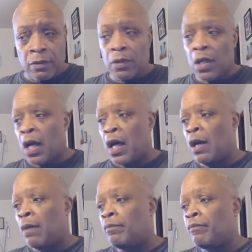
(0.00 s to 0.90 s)

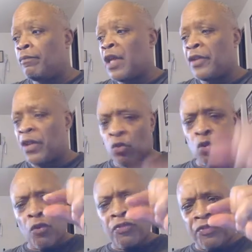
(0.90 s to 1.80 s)
that are
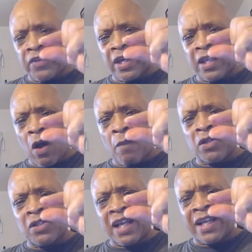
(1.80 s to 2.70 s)
real thick,
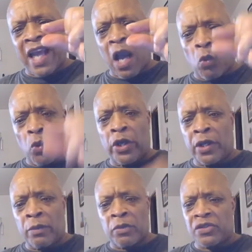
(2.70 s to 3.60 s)
almost like they got wood in
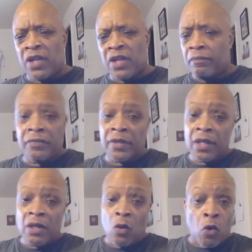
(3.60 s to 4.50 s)
them or something,
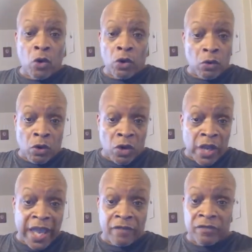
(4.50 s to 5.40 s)
or
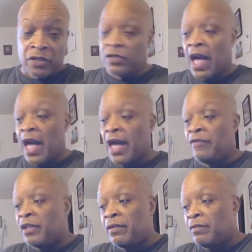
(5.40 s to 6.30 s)
canvas. I
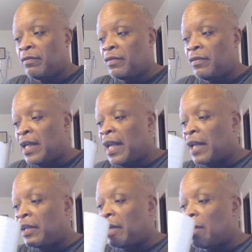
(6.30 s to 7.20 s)
haven't done
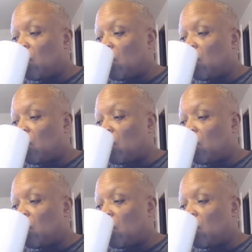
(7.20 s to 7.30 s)
that yet.